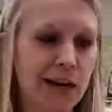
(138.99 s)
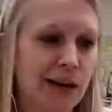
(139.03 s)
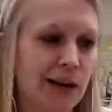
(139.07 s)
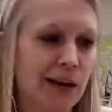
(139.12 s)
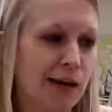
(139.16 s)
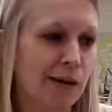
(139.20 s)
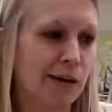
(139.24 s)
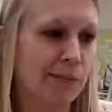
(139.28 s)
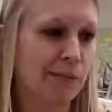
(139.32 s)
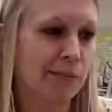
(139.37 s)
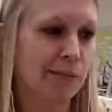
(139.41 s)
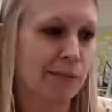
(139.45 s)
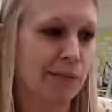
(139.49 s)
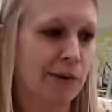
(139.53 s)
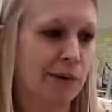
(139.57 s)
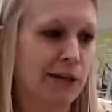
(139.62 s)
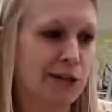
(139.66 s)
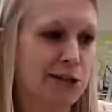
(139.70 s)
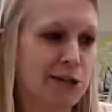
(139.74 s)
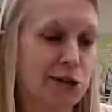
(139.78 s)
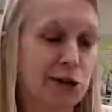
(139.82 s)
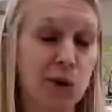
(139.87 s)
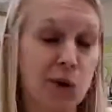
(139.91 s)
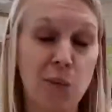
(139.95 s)
Um,
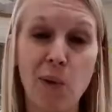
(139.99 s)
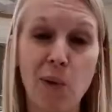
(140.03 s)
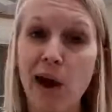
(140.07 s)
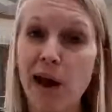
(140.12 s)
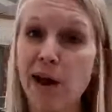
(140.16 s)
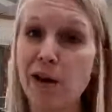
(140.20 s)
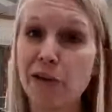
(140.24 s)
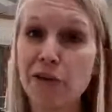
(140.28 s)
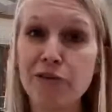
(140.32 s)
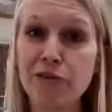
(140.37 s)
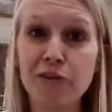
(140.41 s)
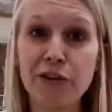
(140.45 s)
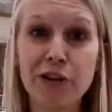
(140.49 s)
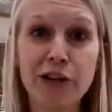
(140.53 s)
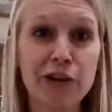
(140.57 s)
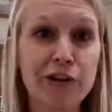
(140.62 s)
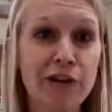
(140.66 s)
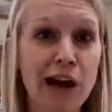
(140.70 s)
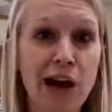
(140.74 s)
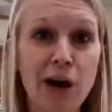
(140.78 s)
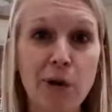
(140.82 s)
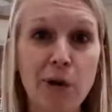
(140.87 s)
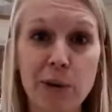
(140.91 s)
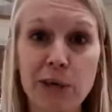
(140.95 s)
it took a while to figure
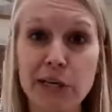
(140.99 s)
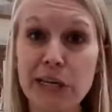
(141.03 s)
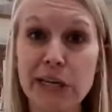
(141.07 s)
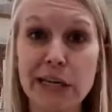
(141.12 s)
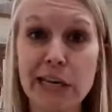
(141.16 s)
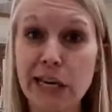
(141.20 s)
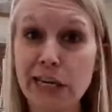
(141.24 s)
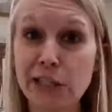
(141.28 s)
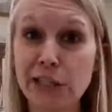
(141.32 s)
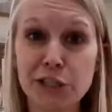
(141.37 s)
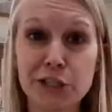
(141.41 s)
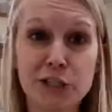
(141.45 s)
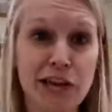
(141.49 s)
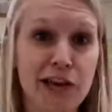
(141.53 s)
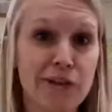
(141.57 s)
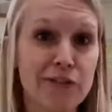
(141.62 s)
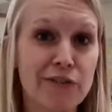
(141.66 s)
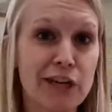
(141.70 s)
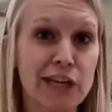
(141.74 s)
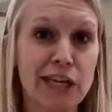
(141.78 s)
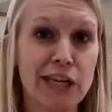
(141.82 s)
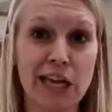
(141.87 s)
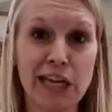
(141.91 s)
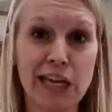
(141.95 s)
out. We didn't actually have
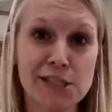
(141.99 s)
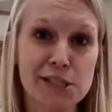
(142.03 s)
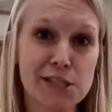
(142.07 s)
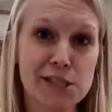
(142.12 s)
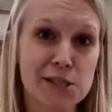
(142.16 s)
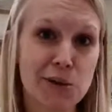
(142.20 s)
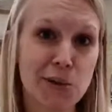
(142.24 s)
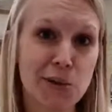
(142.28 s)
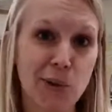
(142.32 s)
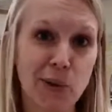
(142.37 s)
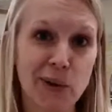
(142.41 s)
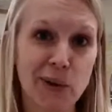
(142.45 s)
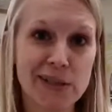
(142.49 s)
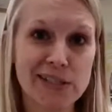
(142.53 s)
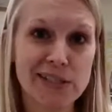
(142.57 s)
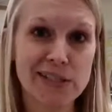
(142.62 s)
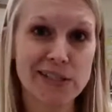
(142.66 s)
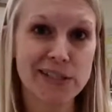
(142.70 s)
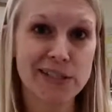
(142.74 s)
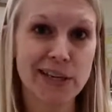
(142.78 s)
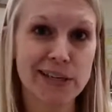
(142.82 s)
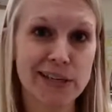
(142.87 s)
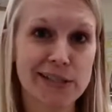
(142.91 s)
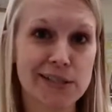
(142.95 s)
any cases or quarantine
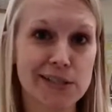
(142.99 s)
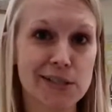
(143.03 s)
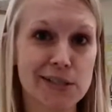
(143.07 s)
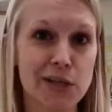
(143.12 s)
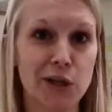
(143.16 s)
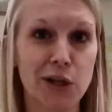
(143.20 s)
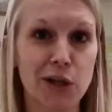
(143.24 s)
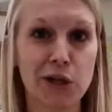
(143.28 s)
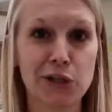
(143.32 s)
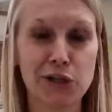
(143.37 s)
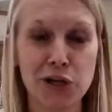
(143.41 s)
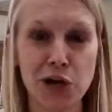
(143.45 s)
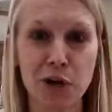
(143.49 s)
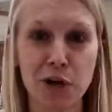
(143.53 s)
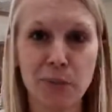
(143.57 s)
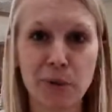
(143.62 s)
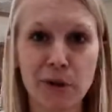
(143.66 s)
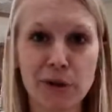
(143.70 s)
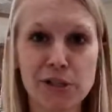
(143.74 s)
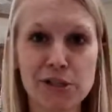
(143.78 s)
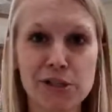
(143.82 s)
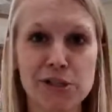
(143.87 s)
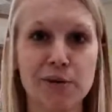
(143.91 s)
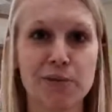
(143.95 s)
kids until
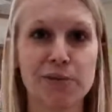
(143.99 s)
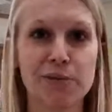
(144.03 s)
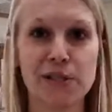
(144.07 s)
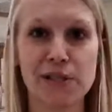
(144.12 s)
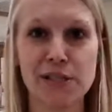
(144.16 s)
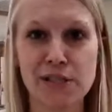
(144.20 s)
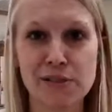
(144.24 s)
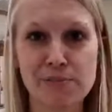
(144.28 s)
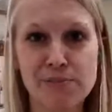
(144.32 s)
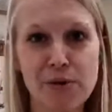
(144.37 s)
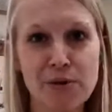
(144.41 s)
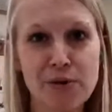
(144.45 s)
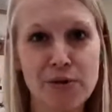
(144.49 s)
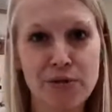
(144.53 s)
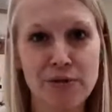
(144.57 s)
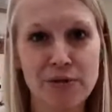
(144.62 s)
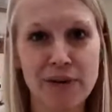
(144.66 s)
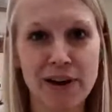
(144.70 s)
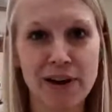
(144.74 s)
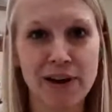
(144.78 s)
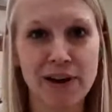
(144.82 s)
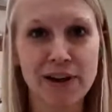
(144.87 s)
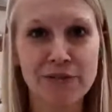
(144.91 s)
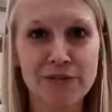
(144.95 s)
October, so it was a smooth
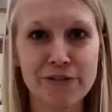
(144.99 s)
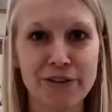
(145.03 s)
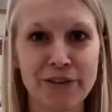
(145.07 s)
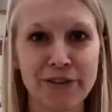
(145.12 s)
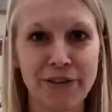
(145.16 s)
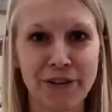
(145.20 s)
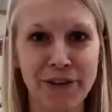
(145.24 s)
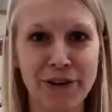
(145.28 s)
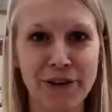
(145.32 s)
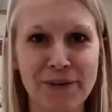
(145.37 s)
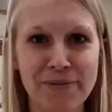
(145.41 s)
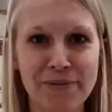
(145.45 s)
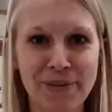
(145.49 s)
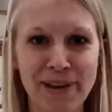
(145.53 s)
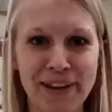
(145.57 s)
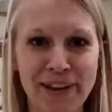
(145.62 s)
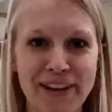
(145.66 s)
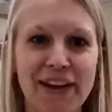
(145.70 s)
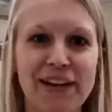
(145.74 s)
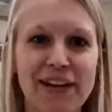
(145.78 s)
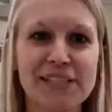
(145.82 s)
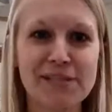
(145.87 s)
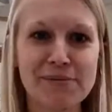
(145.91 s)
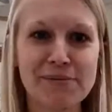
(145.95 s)
ride for a little bit,
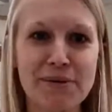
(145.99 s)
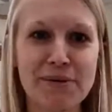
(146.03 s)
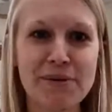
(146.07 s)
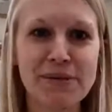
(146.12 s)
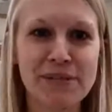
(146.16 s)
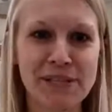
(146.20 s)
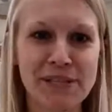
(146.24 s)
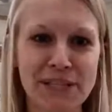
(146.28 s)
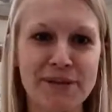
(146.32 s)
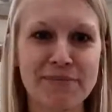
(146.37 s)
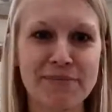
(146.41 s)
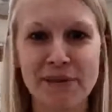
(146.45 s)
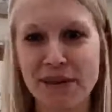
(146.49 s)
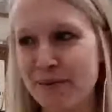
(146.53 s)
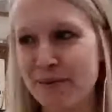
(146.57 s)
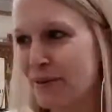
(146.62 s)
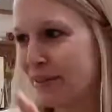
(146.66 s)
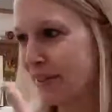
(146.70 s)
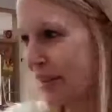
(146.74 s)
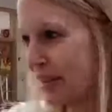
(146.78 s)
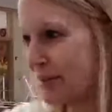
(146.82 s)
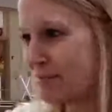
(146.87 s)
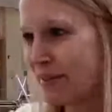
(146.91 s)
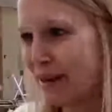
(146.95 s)
as smooth as it could be with
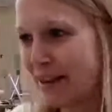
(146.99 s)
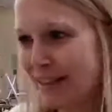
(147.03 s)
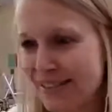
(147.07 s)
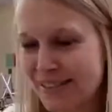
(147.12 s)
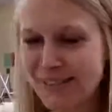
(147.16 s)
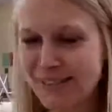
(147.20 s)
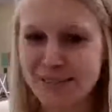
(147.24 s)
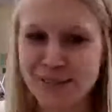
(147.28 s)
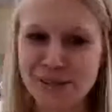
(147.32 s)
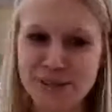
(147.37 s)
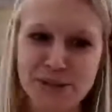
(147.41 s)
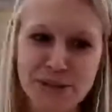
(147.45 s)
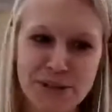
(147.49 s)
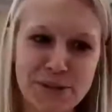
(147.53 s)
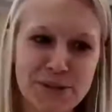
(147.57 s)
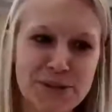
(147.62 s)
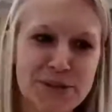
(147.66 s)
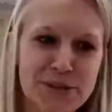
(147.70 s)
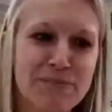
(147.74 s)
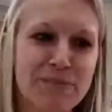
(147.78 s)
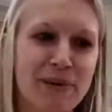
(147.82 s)
like masks and shields.